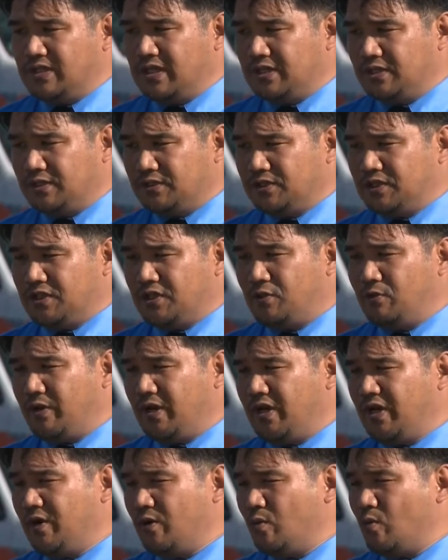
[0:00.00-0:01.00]
that there's a
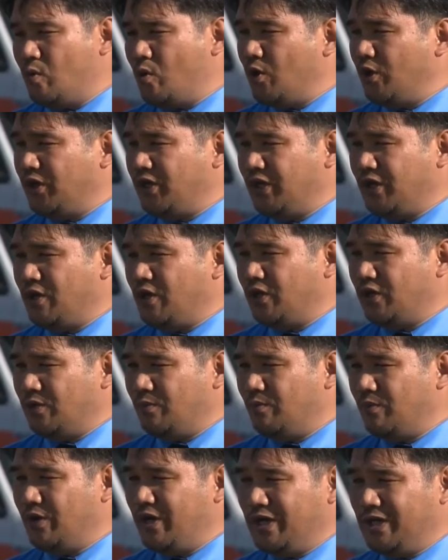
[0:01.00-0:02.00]
three-year warranty on the
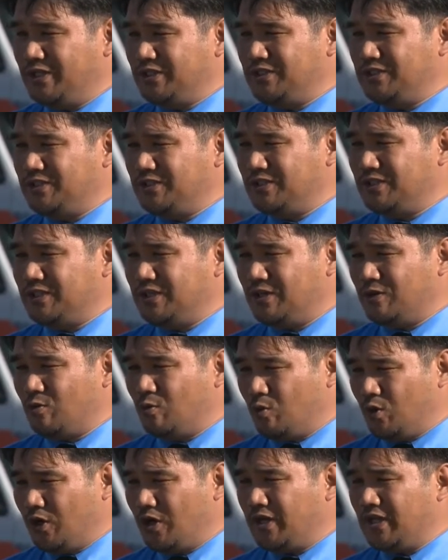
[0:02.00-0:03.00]
bridge
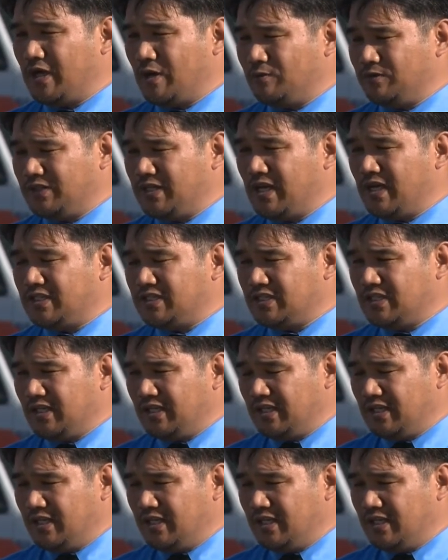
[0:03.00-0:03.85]
work that was actually